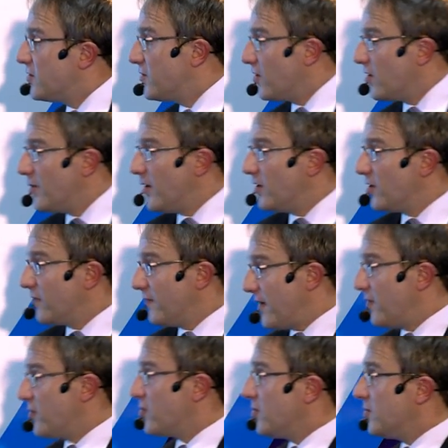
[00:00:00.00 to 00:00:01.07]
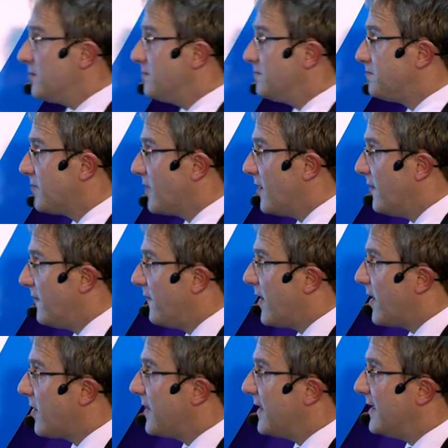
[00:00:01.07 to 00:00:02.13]
to talk about is Verisol,
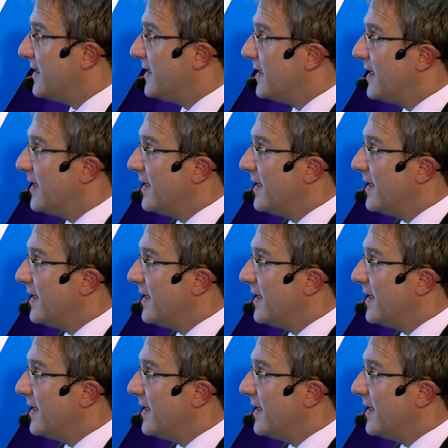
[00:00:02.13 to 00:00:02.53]
where the